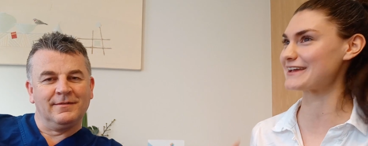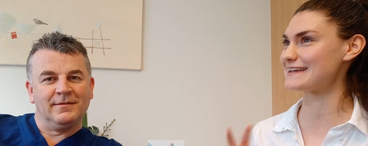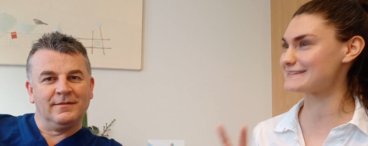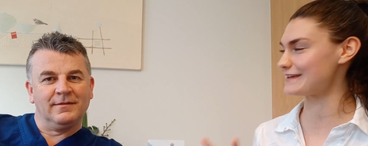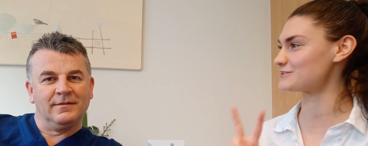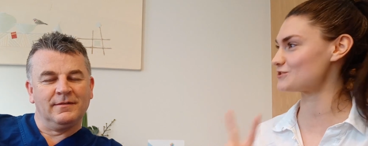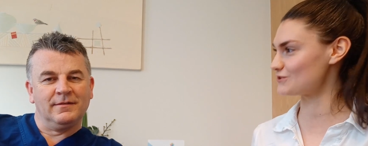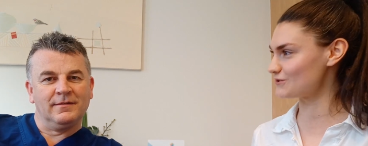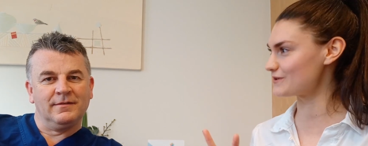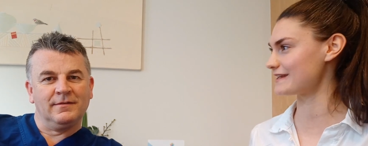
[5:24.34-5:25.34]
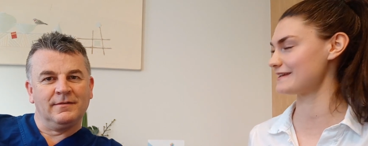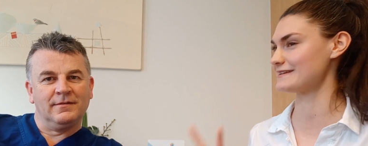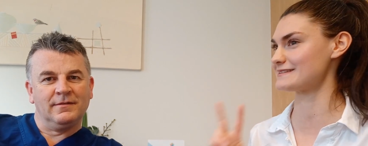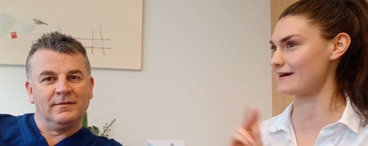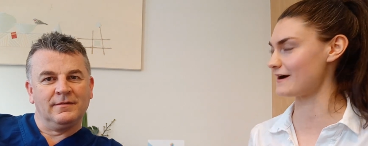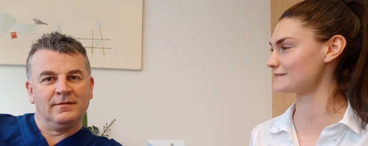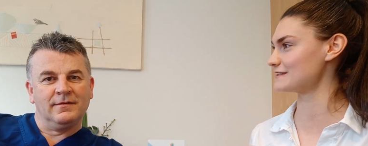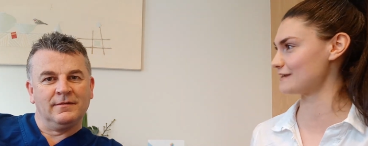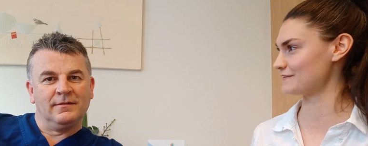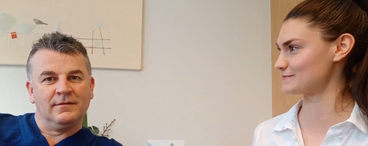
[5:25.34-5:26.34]
Speaker 1: look, is two years
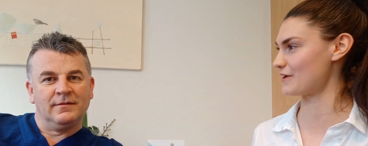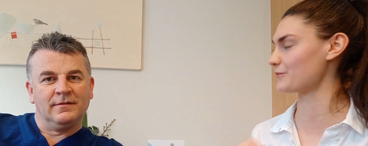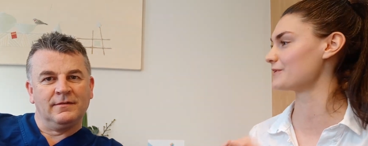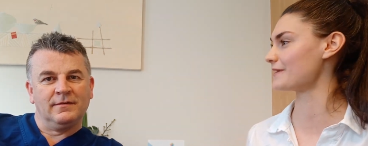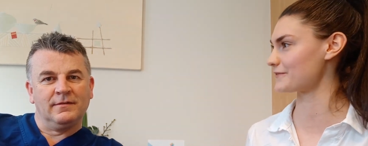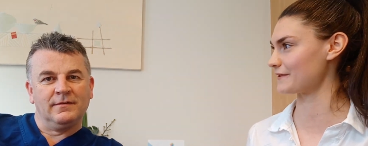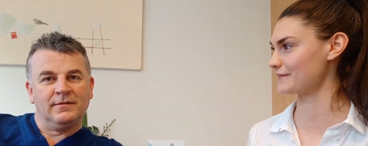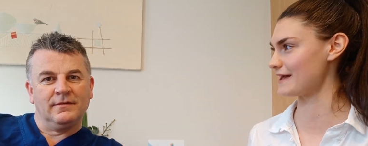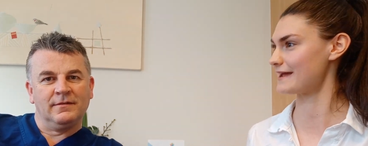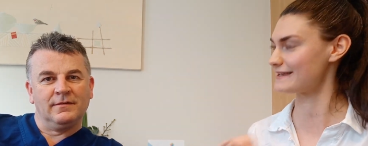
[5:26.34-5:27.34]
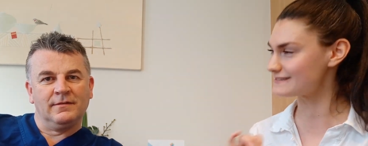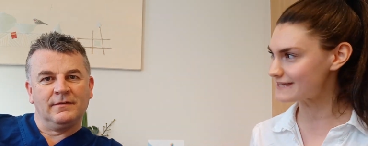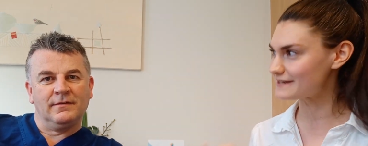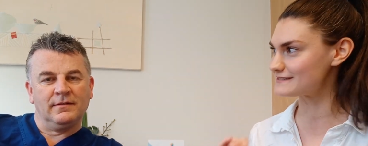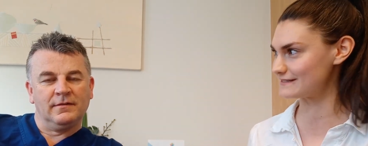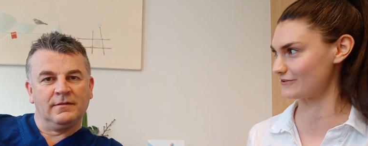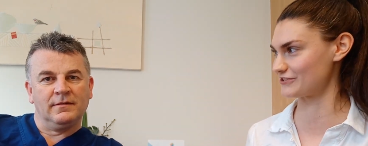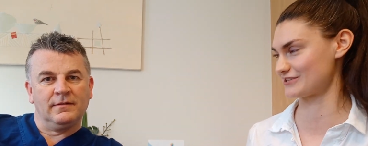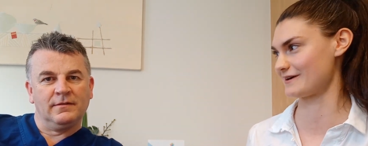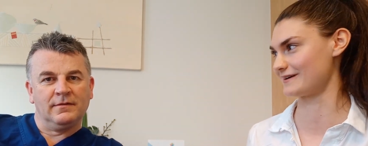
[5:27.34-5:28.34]
after nerve sparing with nothing there, is that a
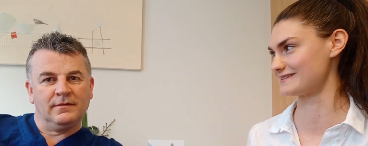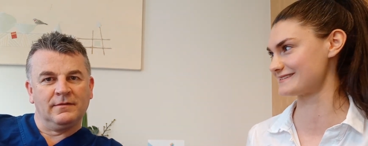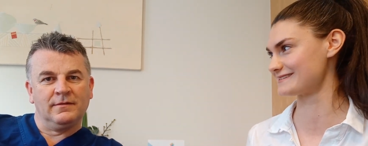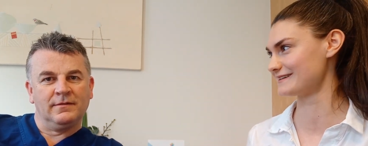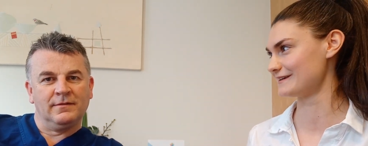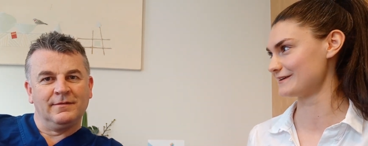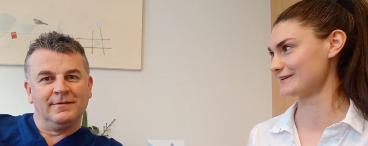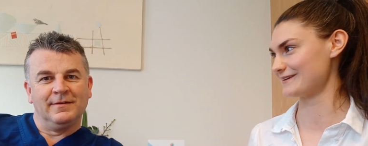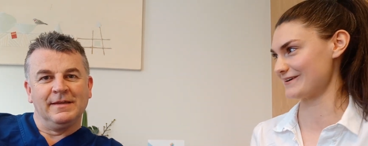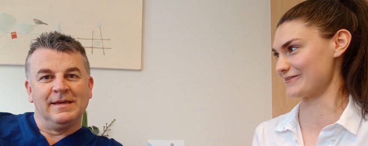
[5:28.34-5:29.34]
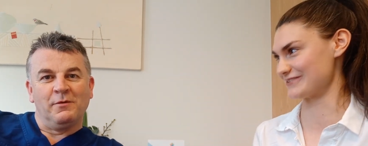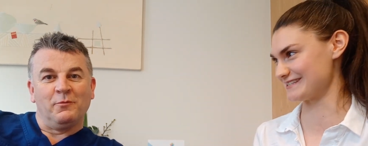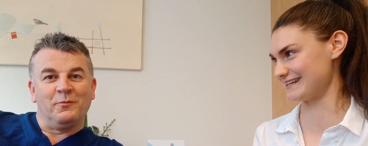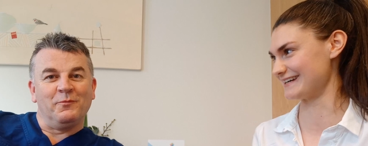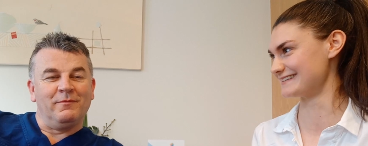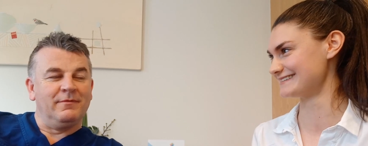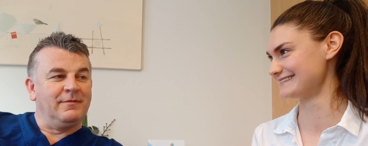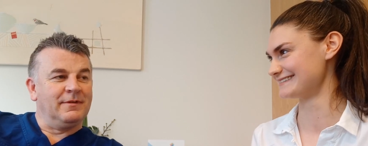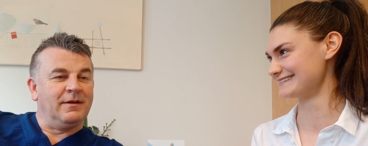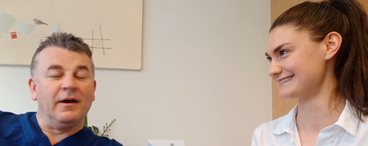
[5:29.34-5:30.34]
zero chance of return?
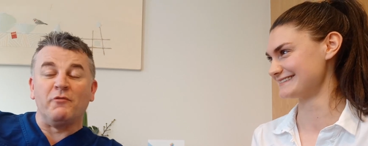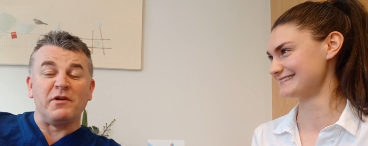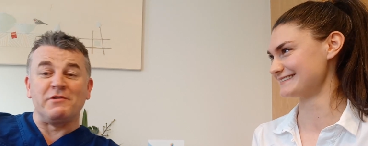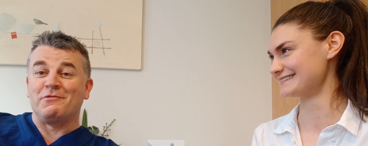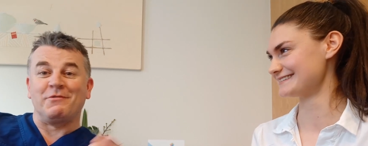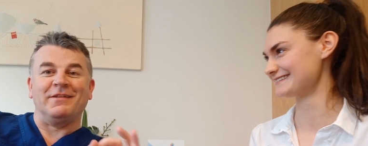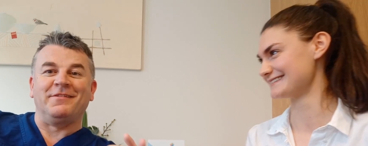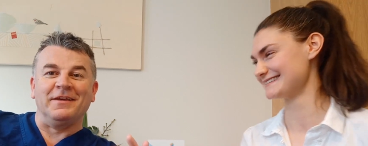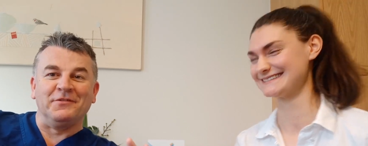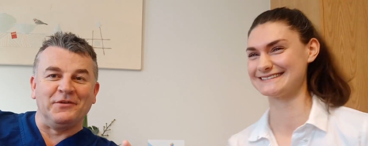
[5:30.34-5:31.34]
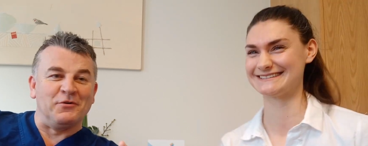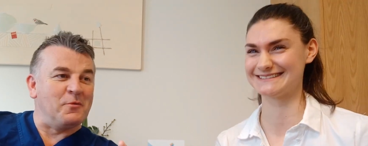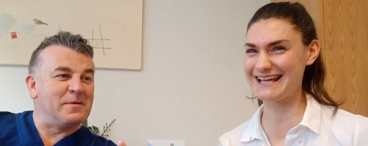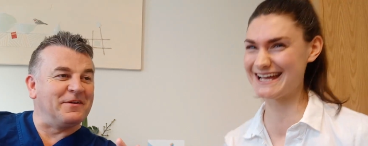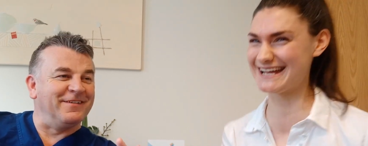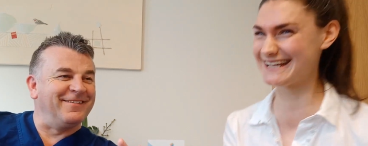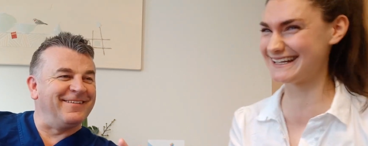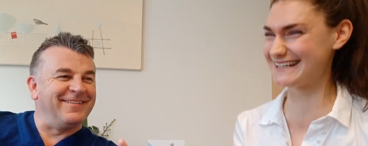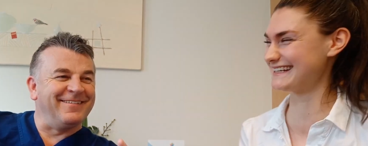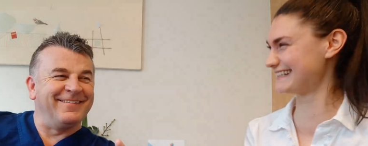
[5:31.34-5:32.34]
Speaker 2: I already regret saying zero
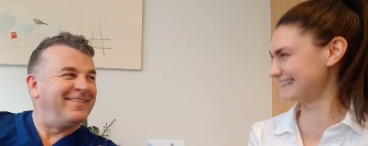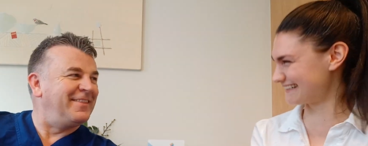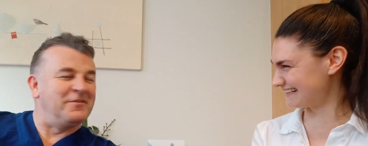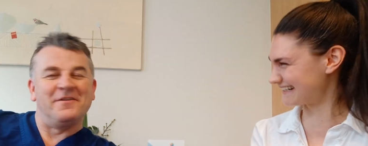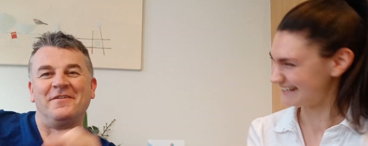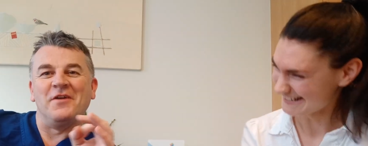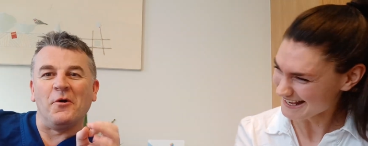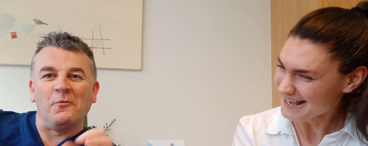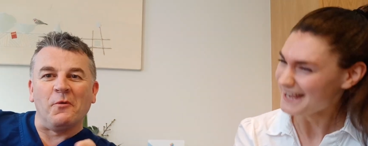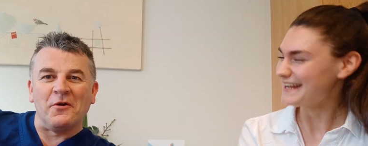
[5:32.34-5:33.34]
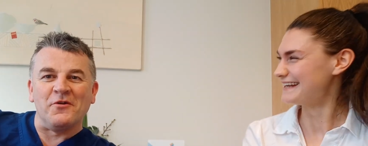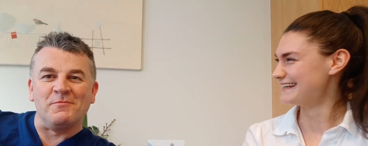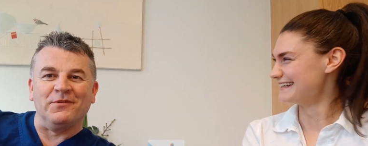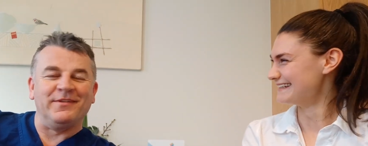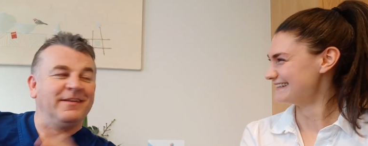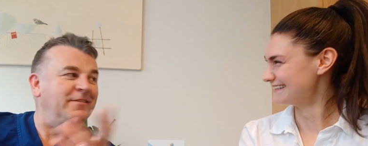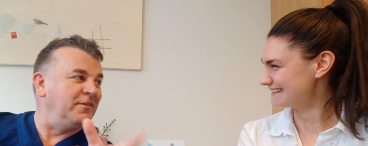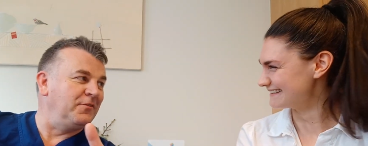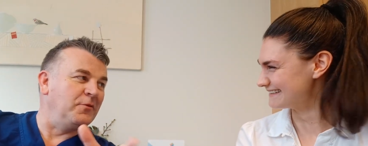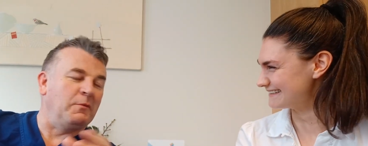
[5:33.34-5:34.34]
because there are no one hundred percent, so
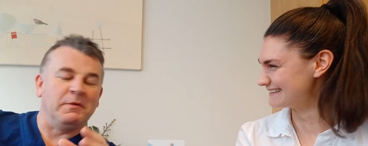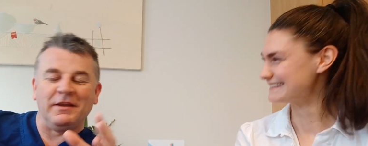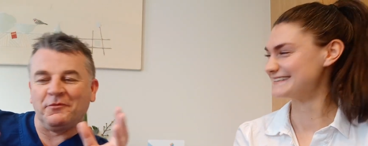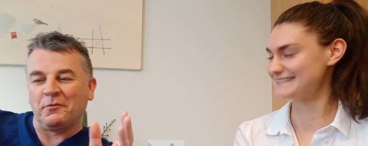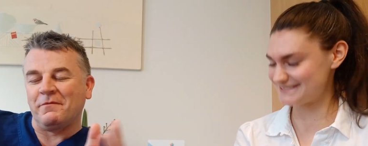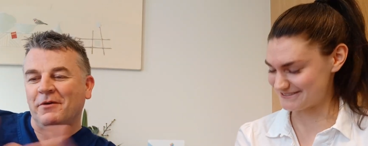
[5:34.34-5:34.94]
there's no, and it's one of